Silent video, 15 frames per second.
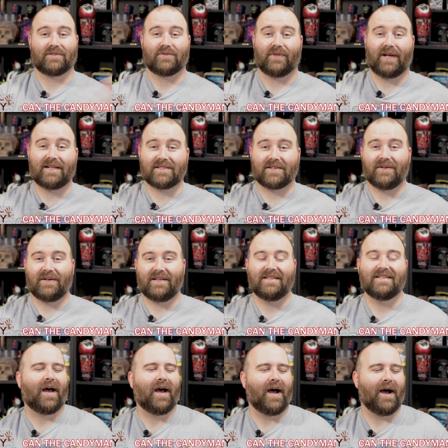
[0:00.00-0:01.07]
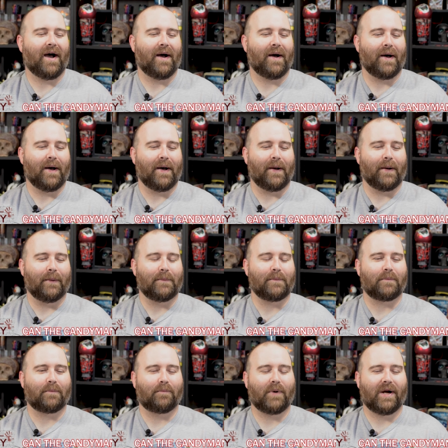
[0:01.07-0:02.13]
that's good.
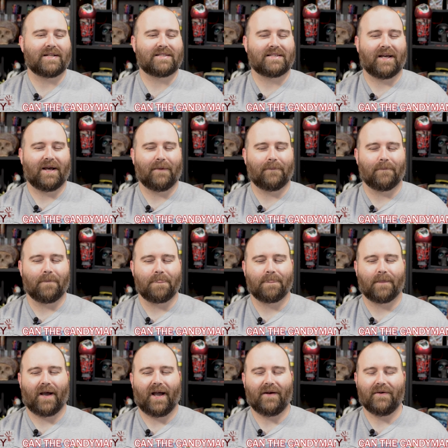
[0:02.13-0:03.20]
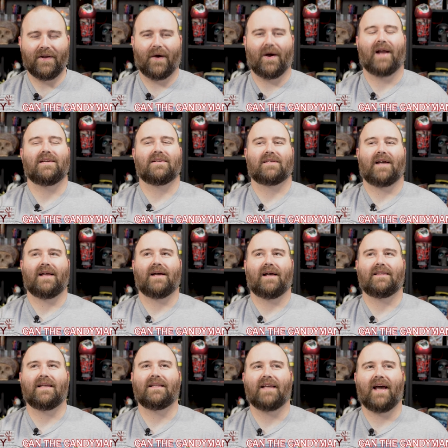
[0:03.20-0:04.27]
But I don't know. I
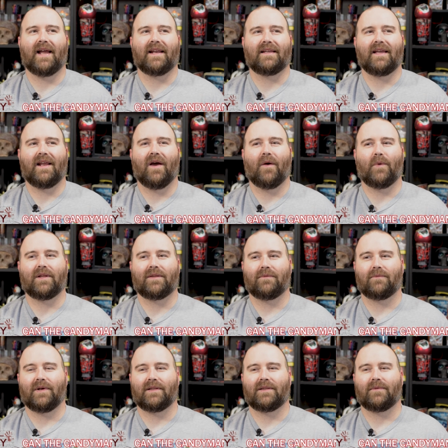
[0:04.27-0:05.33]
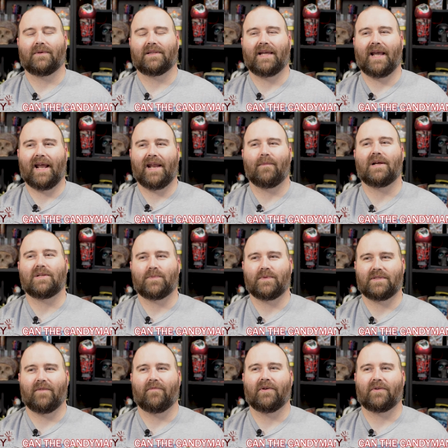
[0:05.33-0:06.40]
think that with Candyman
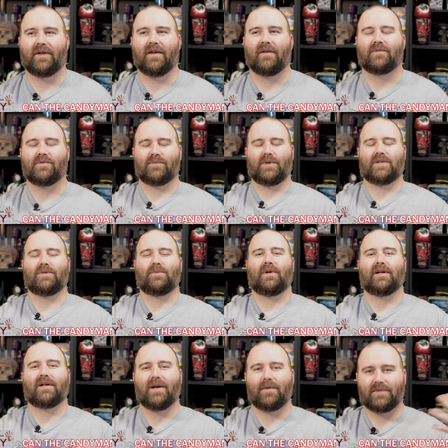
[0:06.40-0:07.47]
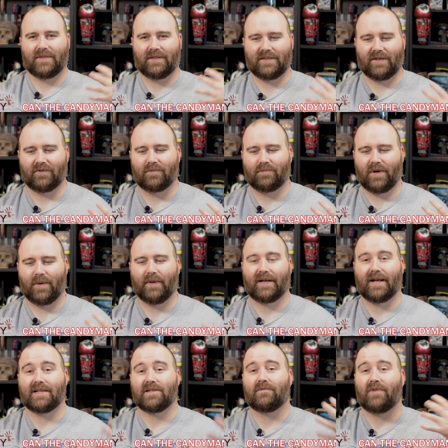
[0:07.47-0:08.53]
specifically, especially when it comes to the general
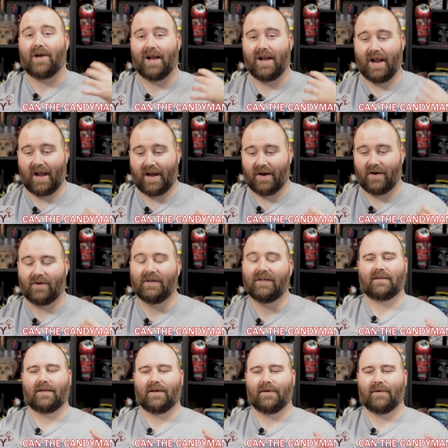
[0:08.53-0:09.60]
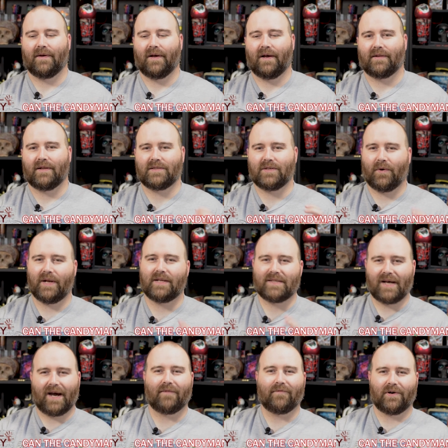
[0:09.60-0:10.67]
public, as of right now, the Tony
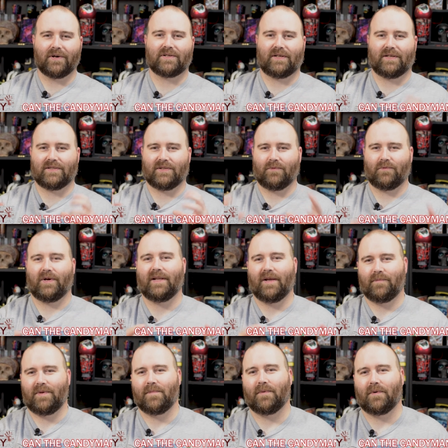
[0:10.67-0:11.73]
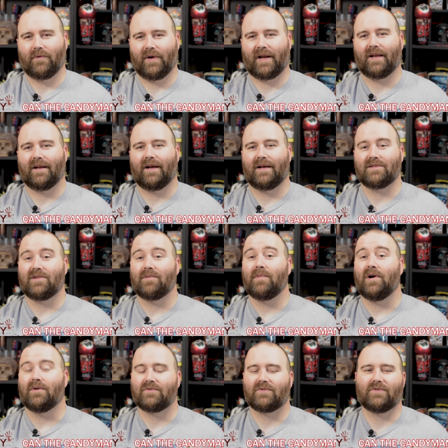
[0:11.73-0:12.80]
Todd version is the one that people recognize the
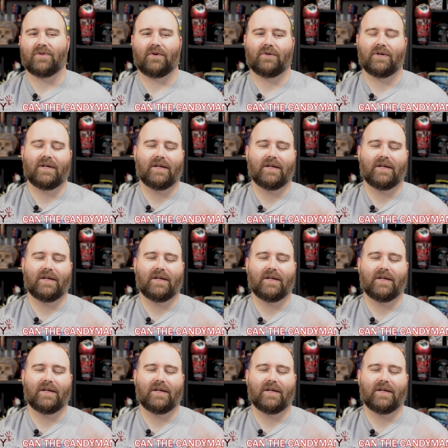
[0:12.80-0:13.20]
most. So,